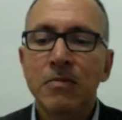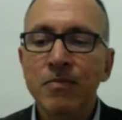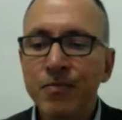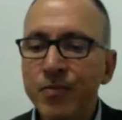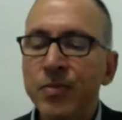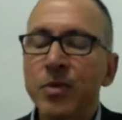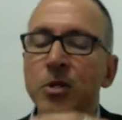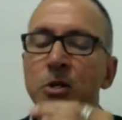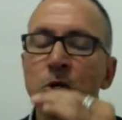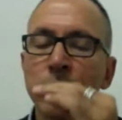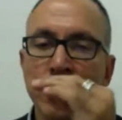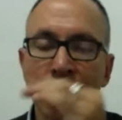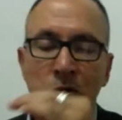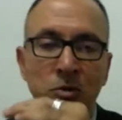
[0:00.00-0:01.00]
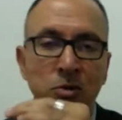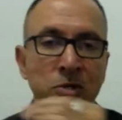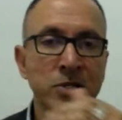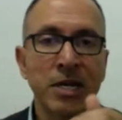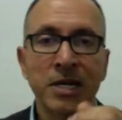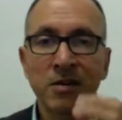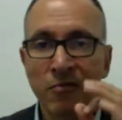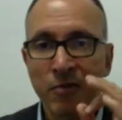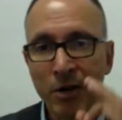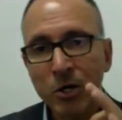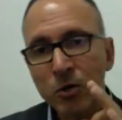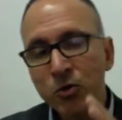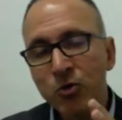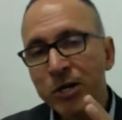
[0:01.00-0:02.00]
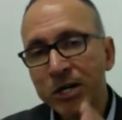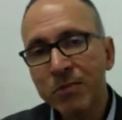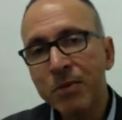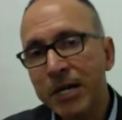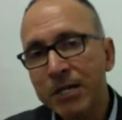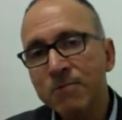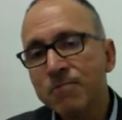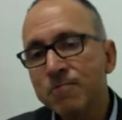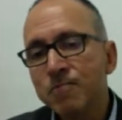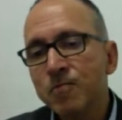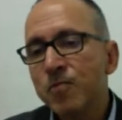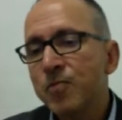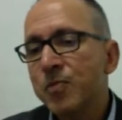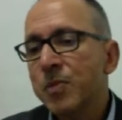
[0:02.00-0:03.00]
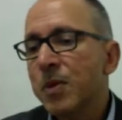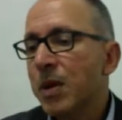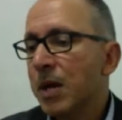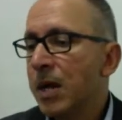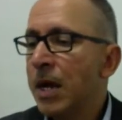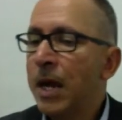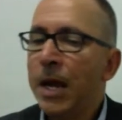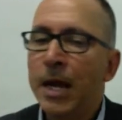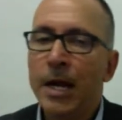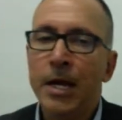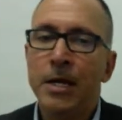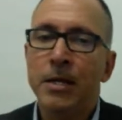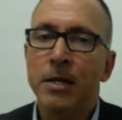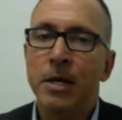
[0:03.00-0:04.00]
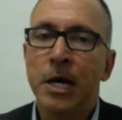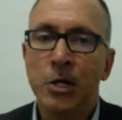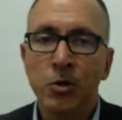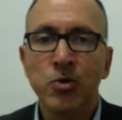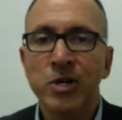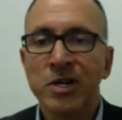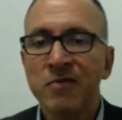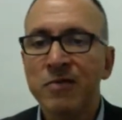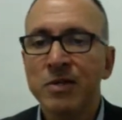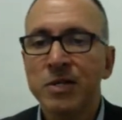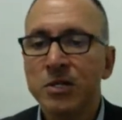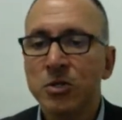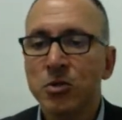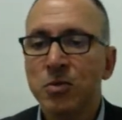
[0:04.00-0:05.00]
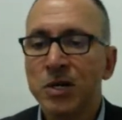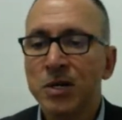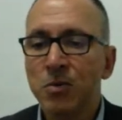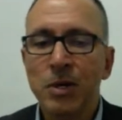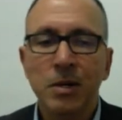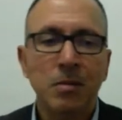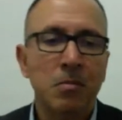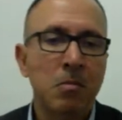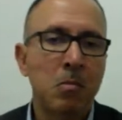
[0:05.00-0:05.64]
you need to design a very good training plan. And I do training visas too, by the way,